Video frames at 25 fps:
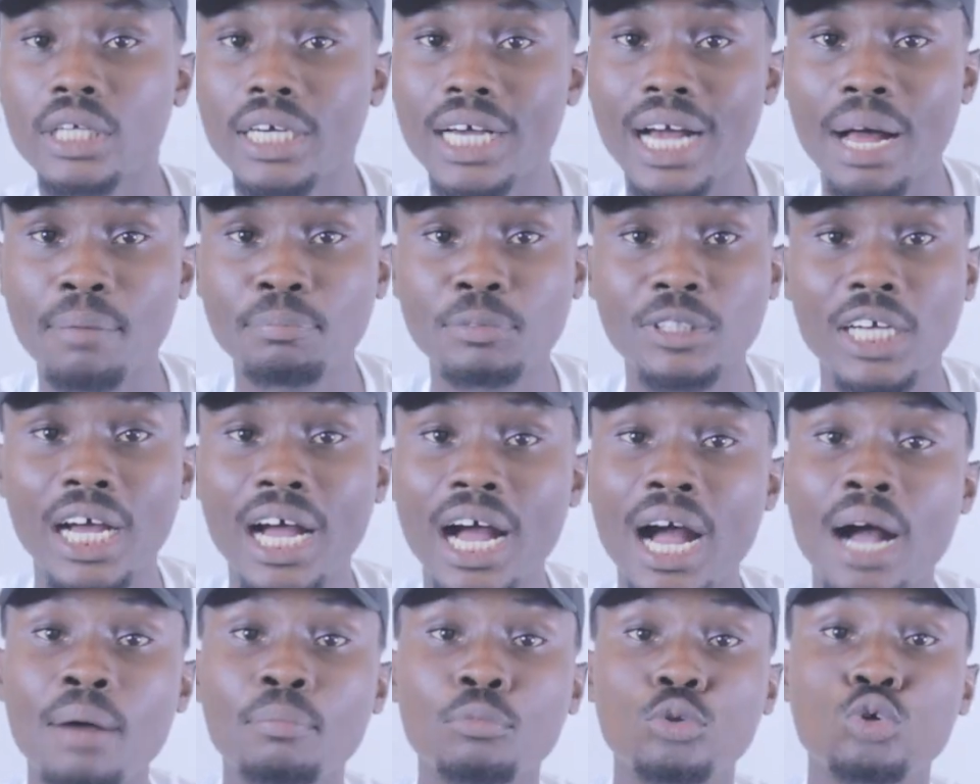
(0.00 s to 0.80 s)
they capture
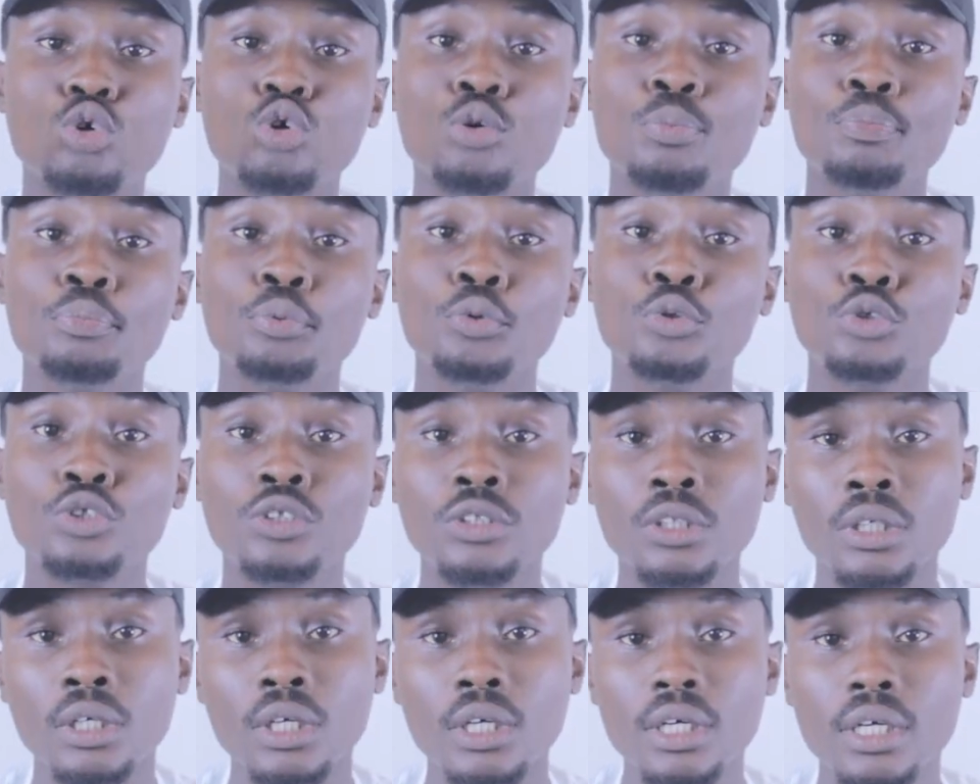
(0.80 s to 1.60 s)
Amgo,
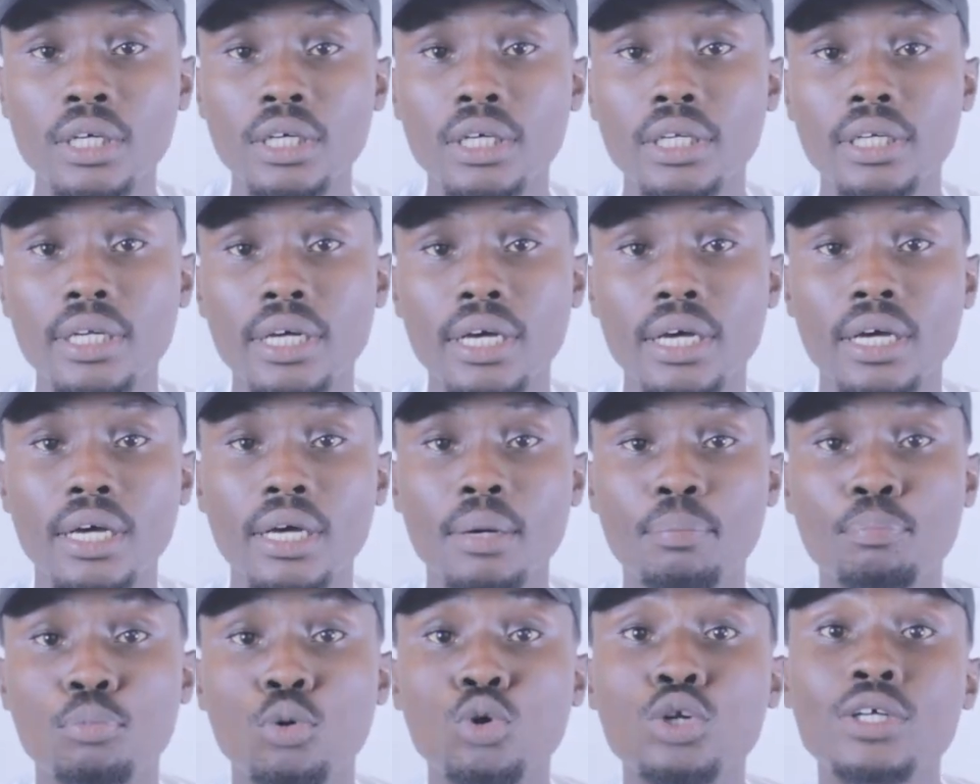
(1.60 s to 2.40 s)
put
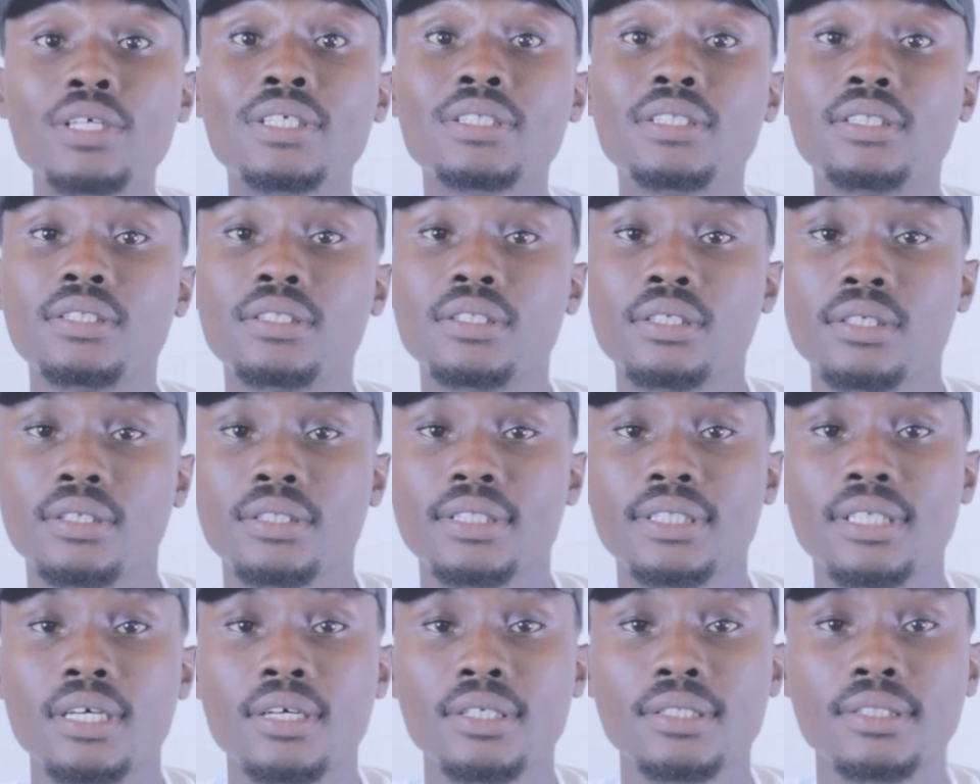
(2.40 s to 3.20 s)
the police
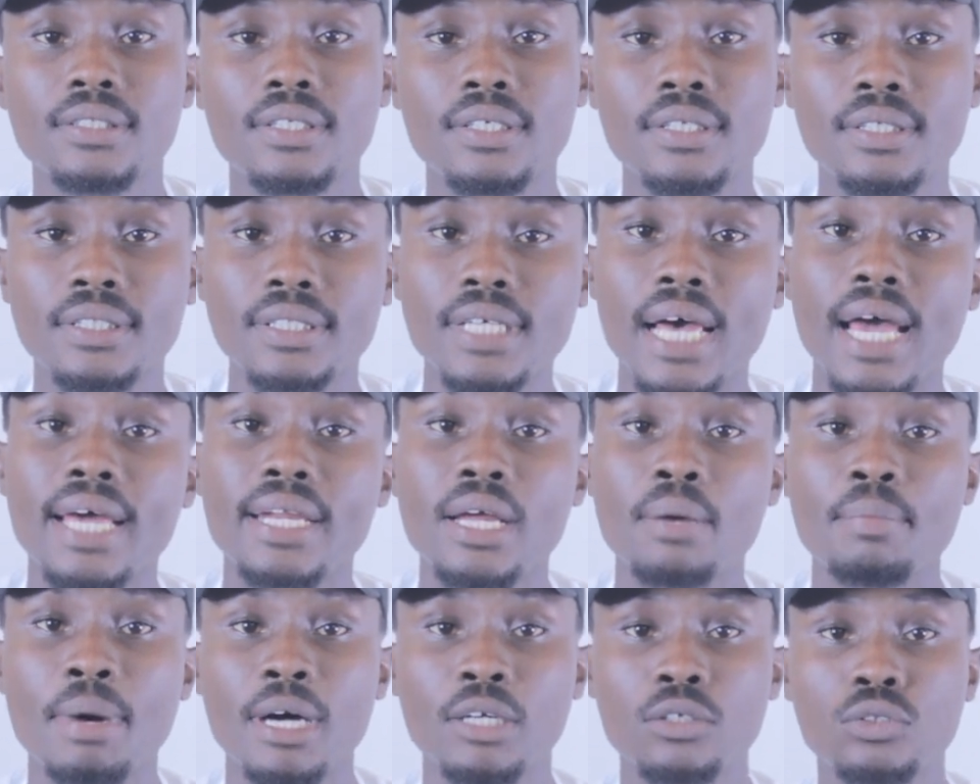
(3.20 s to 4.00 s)
cells inside
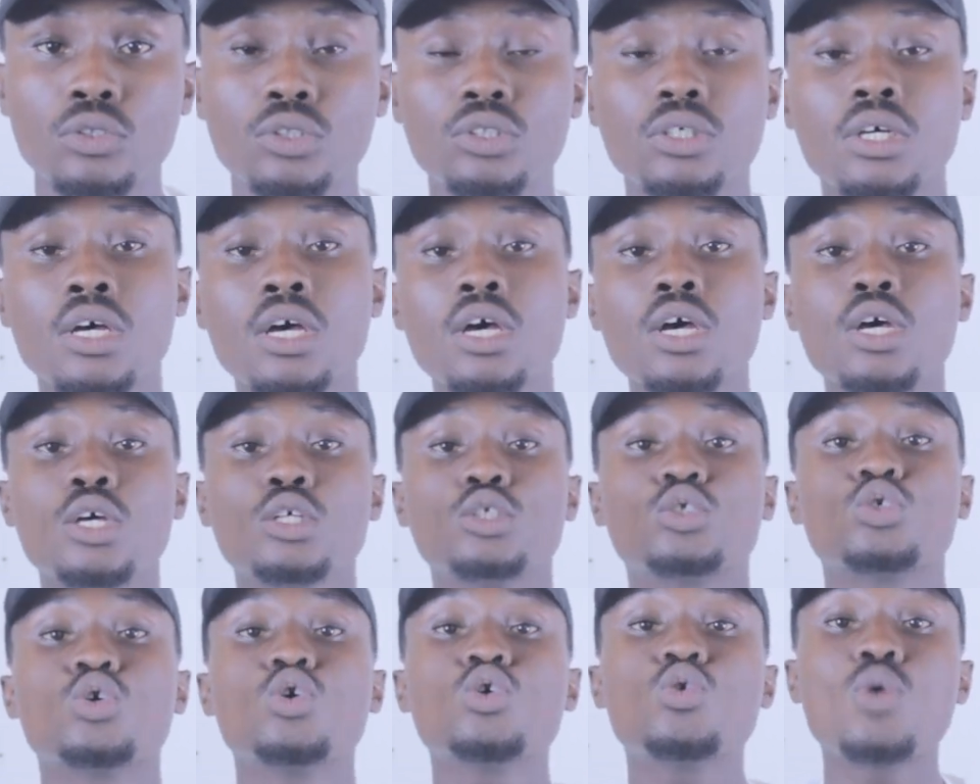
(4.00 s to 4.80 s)
the manus.
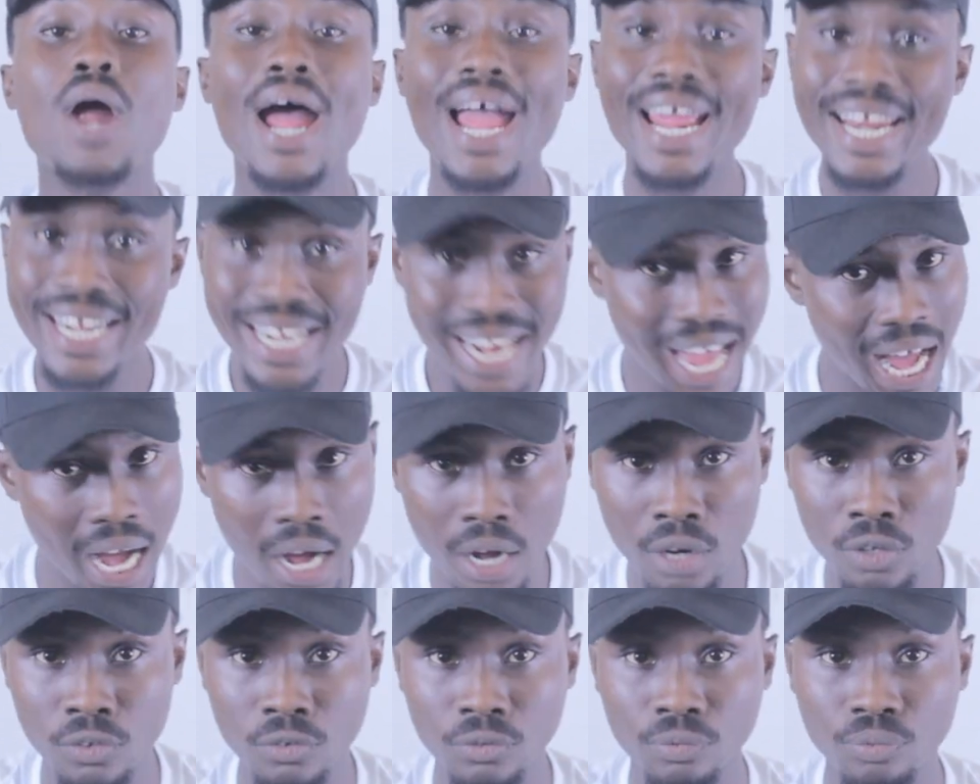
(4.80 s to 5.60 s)
So right
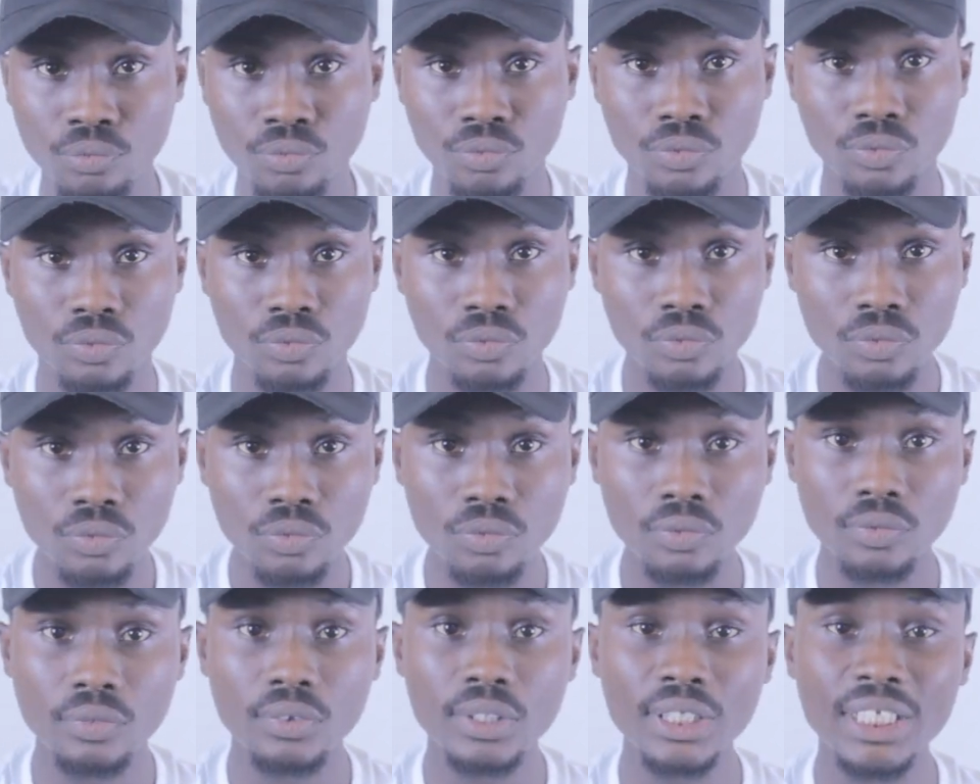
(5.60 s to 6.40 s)
now,
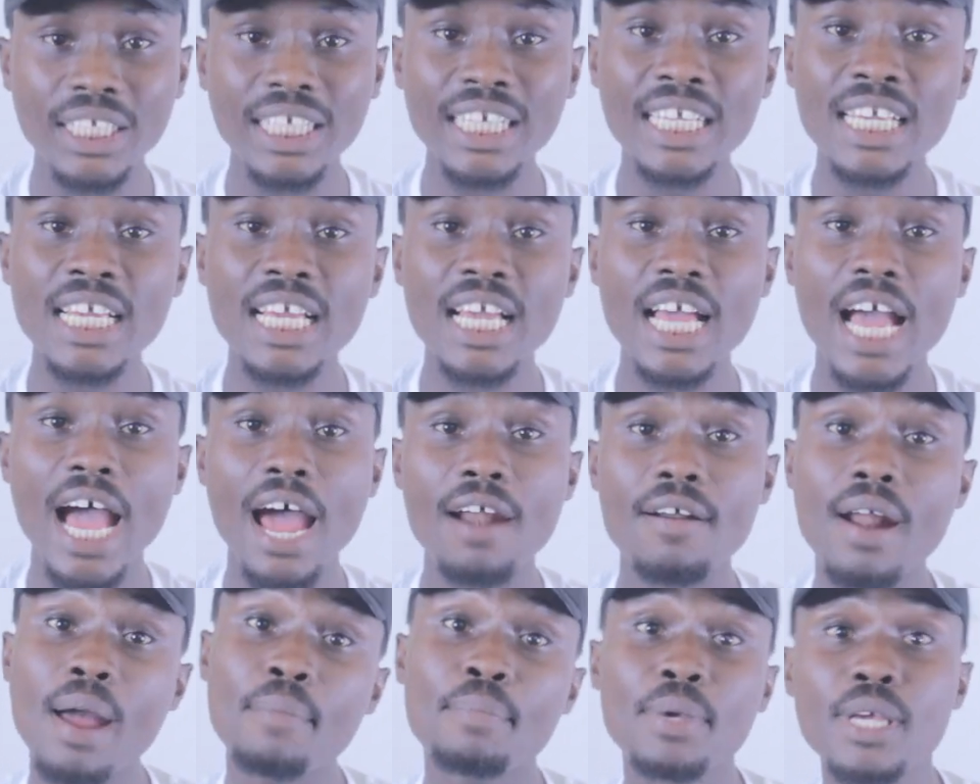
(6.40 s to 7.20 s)

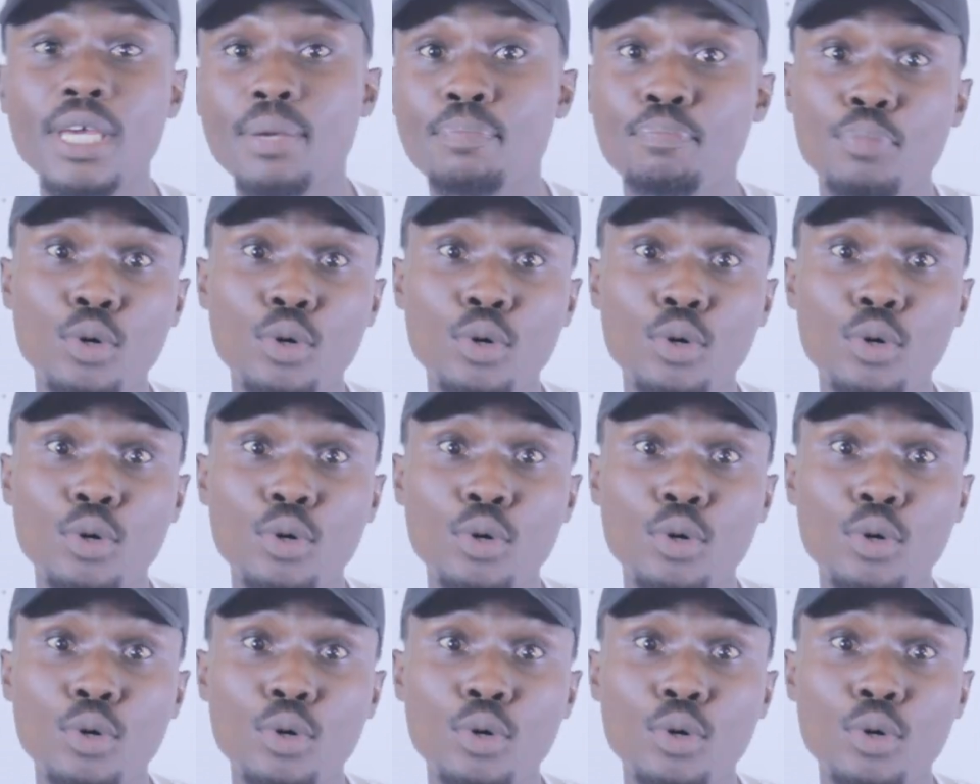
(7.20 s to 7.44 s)
Arabi